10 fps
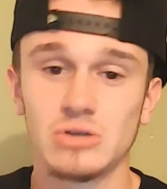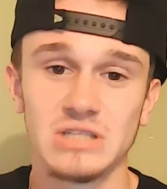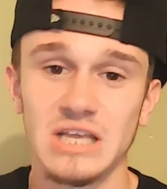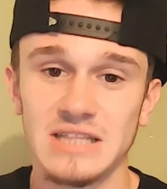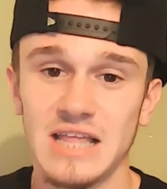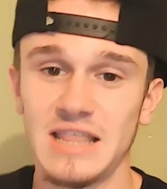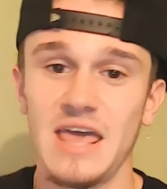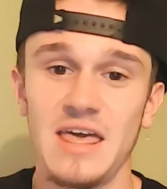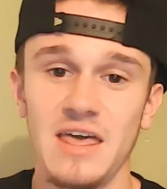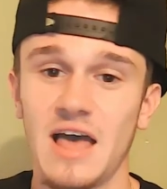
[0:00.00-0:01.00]
think that
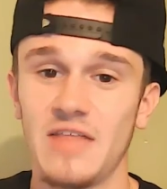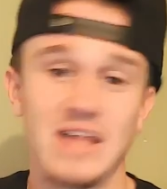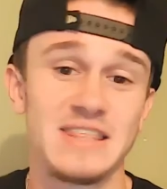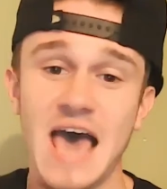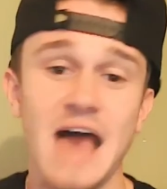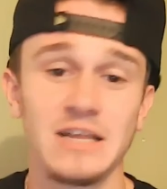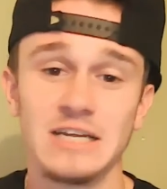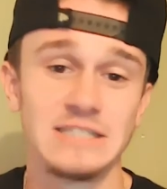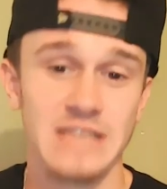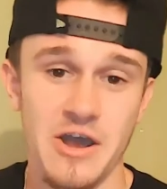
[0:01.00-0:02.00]
that talent
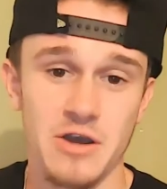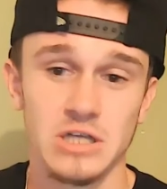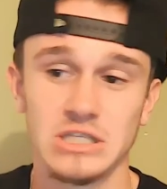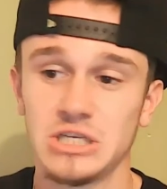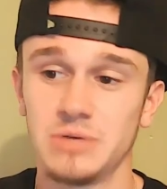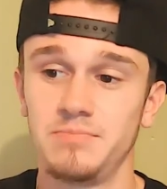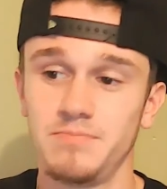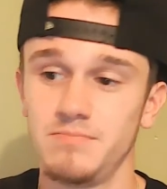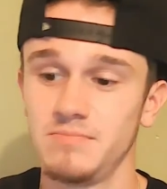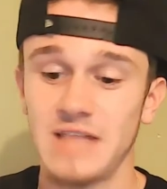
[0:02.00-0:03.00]
is there.
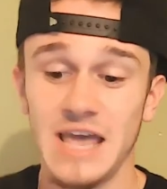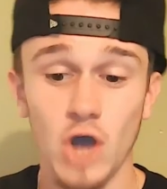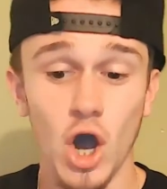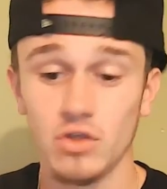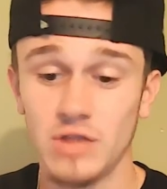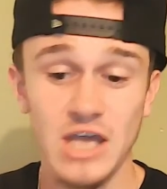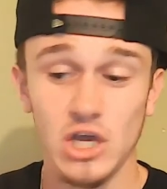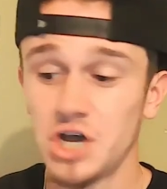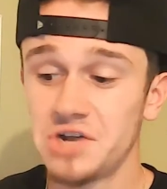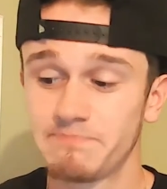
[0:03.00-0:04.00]
They
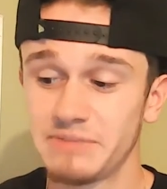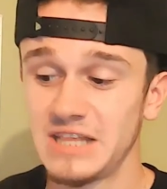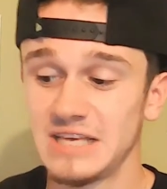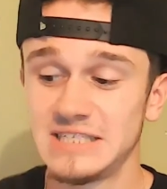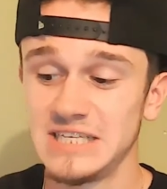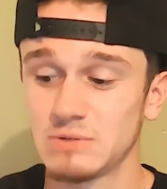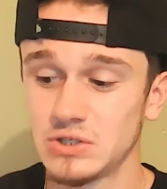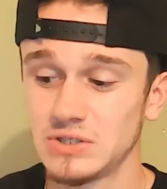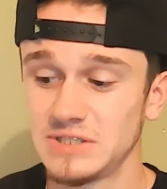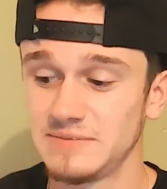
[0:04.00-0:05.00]
could, but this team is one
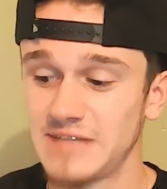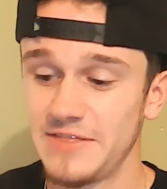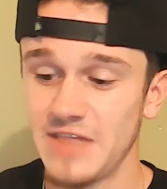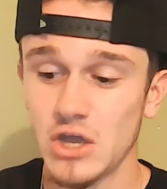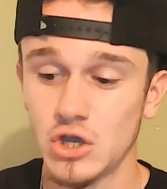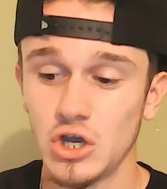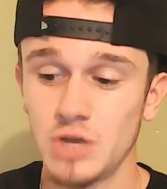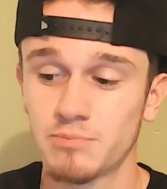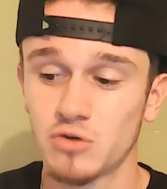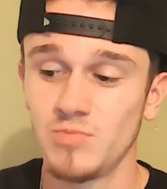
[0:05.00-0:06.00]
of those teams that they
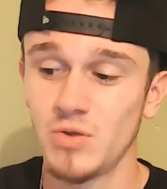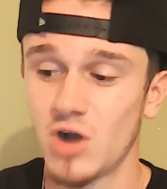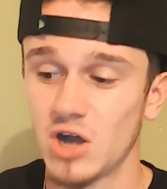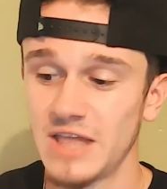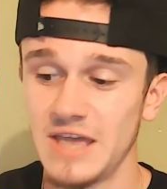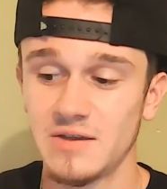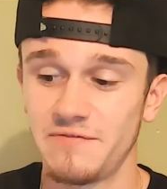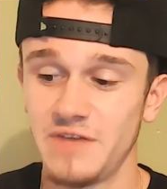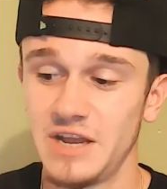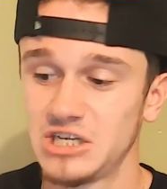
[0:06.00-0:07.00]
could prove me wrong. They could
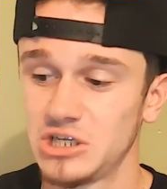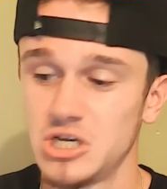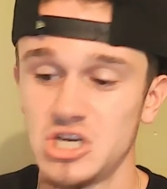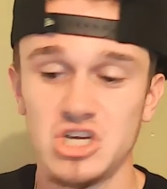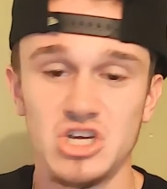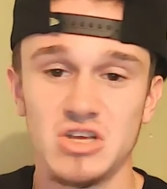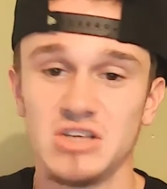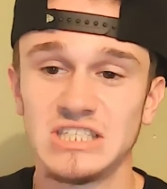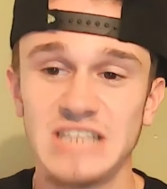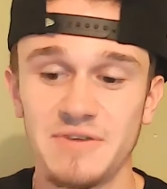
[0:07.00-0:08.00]
finish
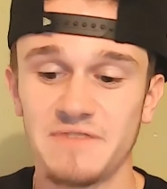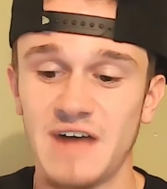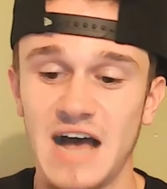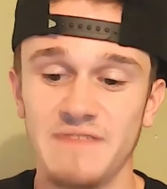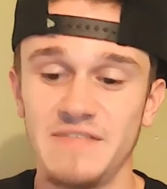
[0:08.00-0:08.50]
7-5.